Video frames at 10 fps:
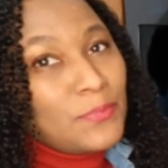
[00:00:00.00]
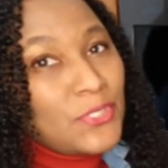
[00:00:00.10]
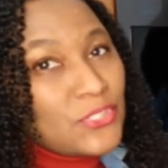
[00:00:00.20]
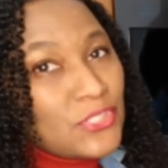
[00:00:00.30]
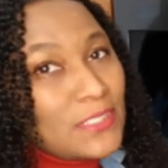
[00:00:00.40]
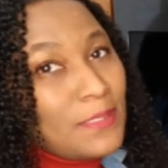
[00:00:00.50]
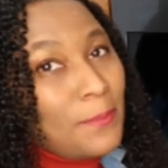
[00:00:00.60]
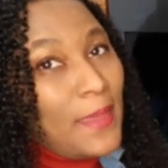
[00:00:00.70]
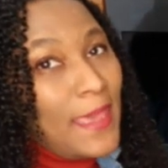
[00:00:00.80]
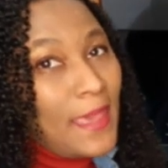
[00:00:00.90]
pushing it
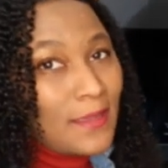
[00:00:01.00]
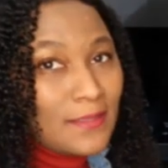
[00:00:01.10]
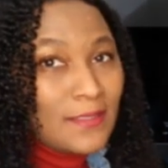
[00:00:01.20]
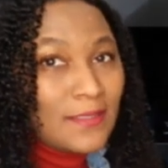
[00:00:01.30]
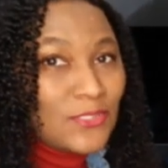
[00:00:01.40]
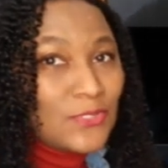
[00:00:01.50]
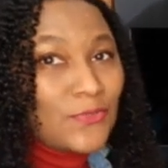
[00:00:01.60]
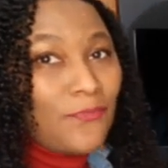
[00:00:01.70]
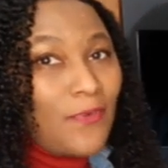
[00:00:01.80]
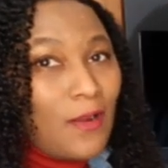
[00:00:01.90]
back too
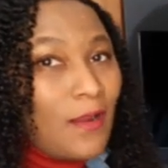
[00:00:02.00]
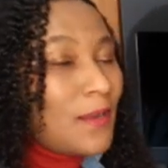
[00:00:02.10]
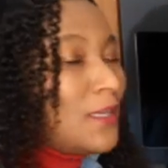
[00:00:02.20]
far.